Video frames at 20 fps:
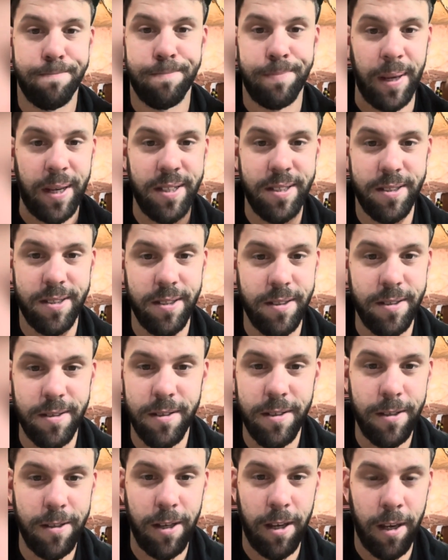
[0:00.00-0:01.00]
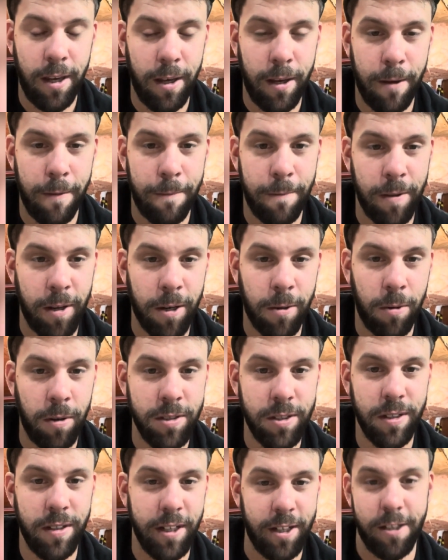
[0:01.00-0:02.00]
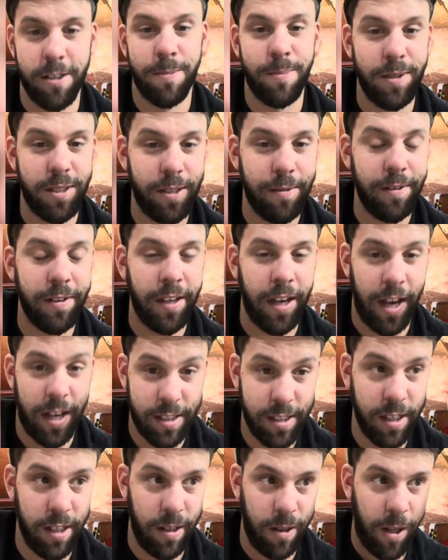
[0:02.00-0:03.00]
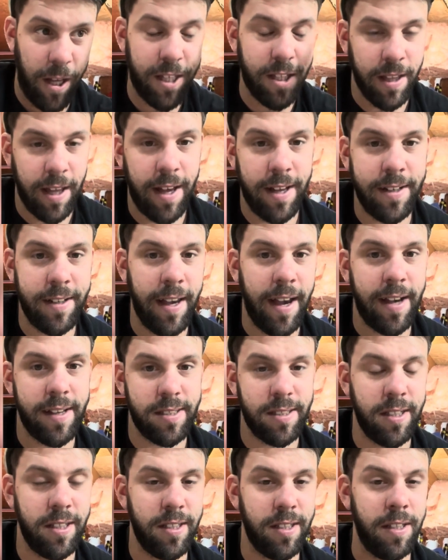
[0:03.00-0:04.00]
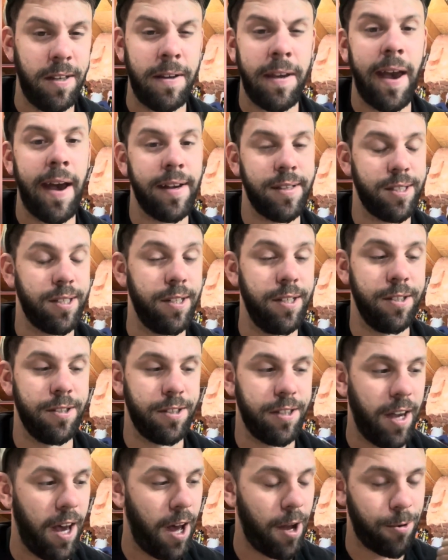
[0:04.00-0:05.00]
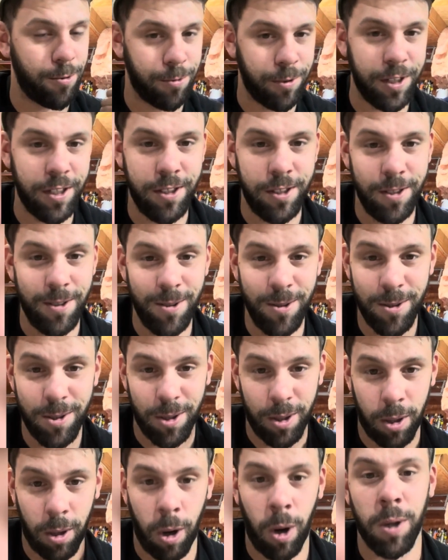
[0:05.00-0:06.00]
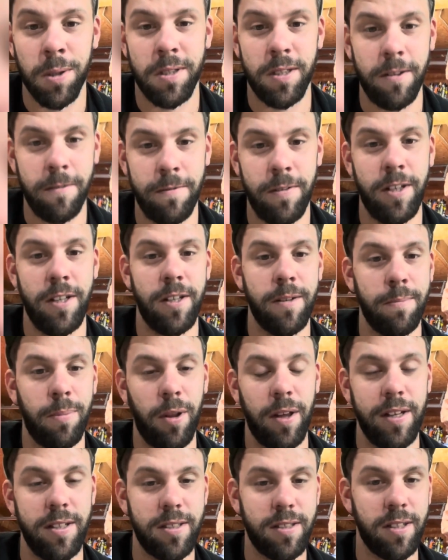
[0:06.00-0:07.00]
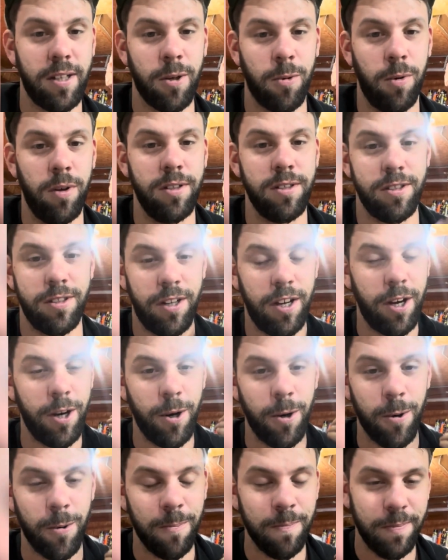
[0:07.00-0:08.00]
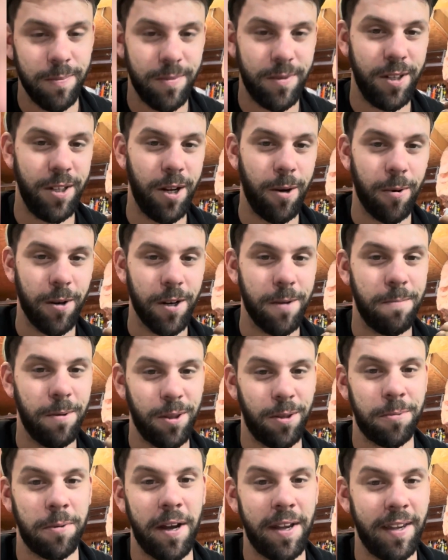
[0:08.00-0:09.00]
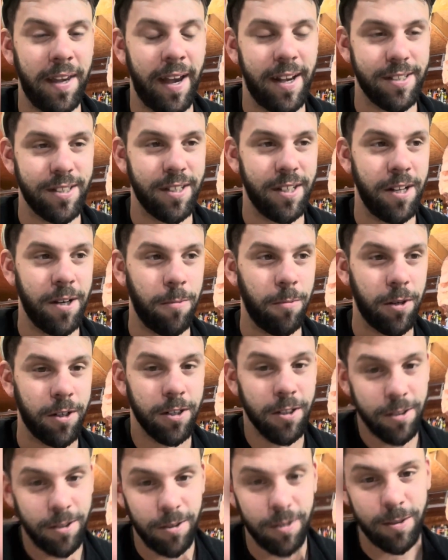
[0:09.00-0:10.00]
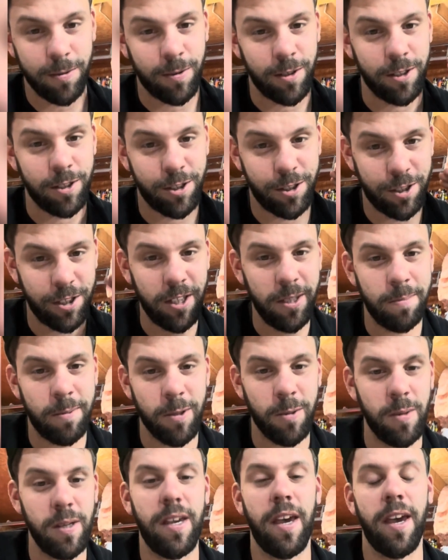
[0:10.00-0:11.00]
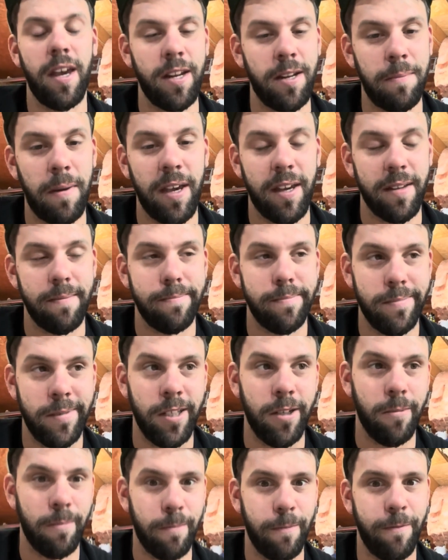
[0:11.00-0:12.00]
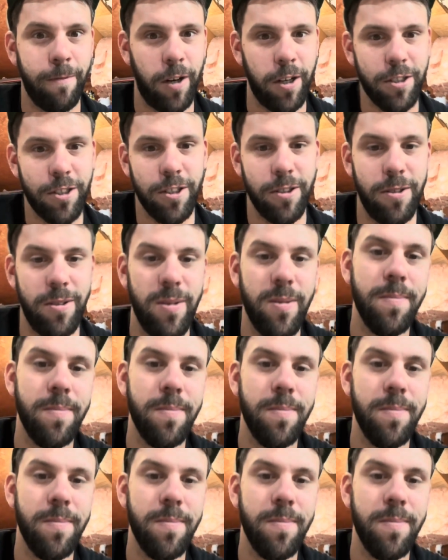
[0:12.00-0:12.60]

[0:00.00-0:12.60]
Basically, if there wasn't like a specific gasket like the head gasket, the gasket either got reused or RTV'd in place. There was no, we're going to put the right gasket in. We're going to do this for as cheap as we can to make it, functional.